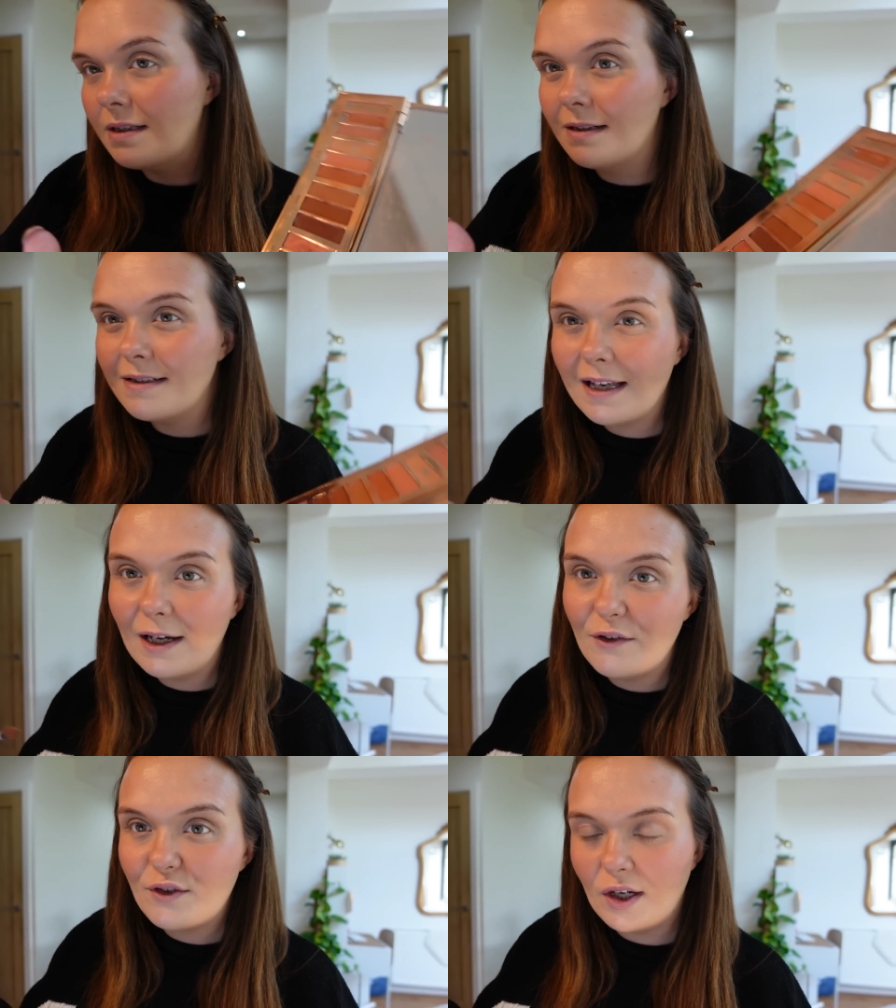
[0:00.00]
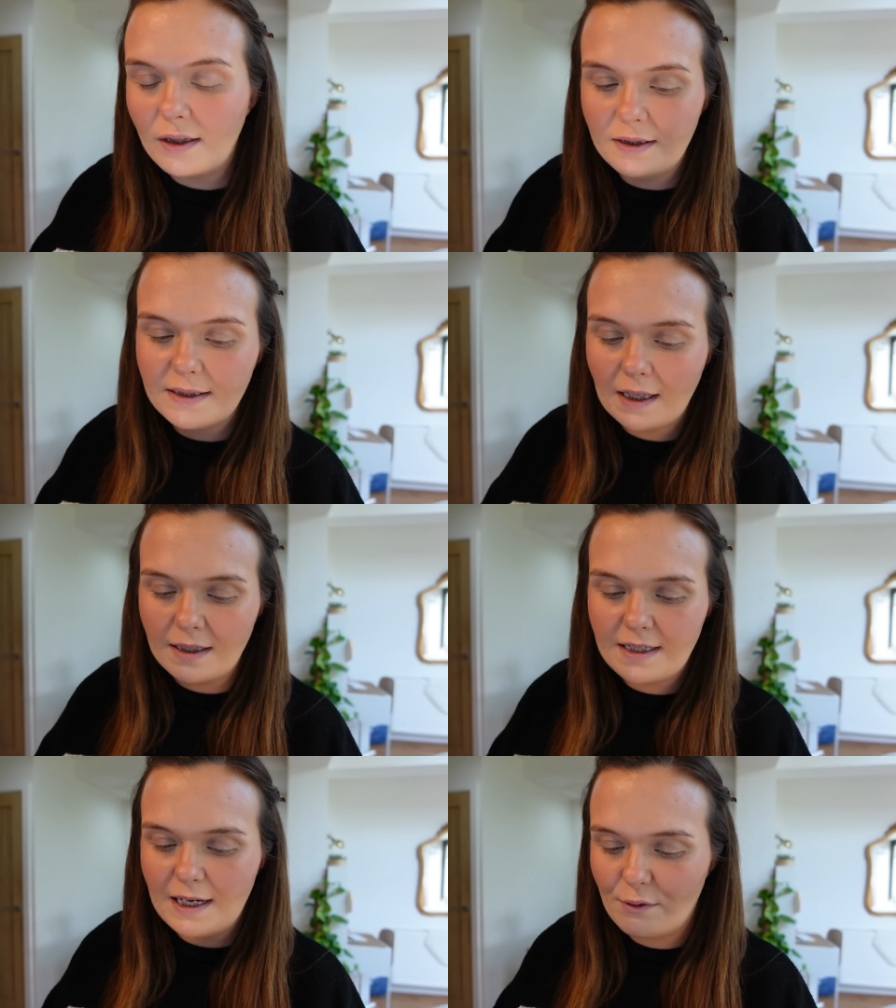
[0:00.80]
and it's kind of Charlotte's
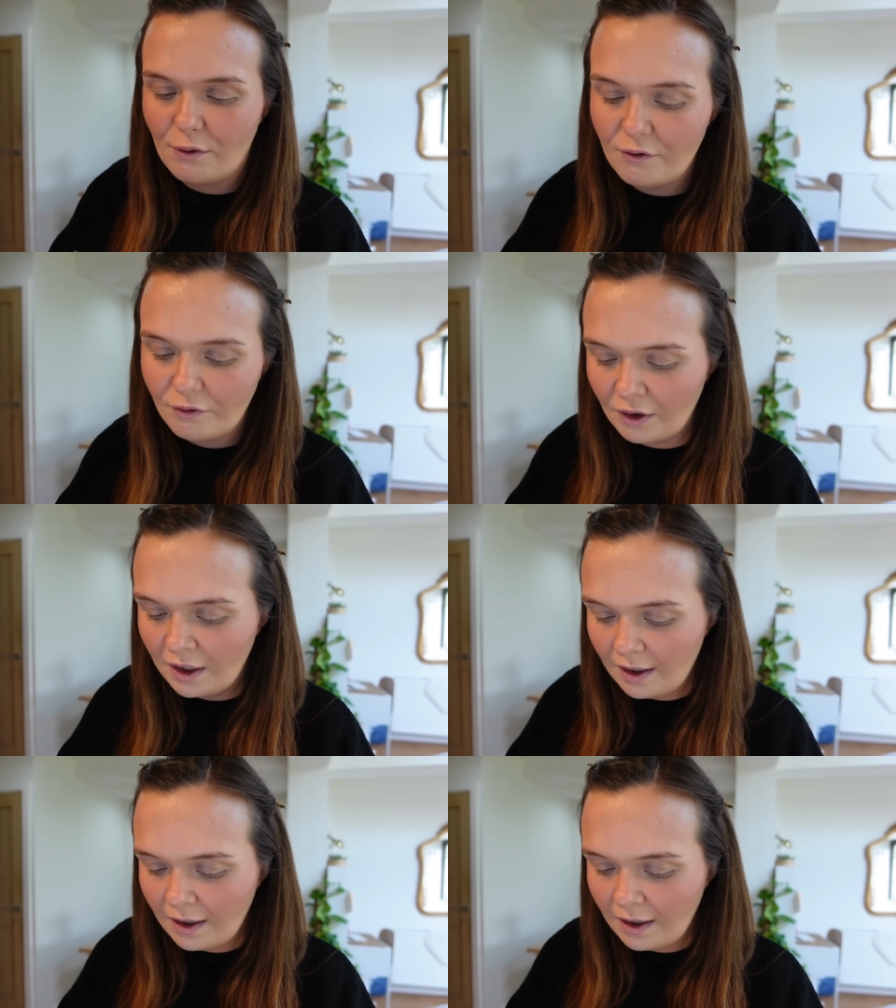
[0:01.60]
idea of,